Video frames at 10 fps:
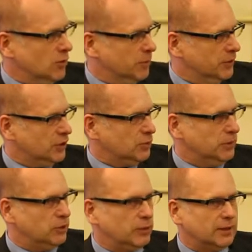competition
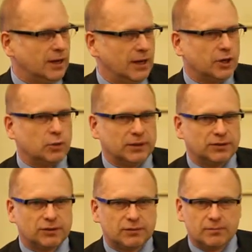between
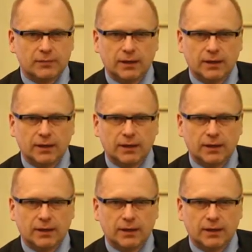arguments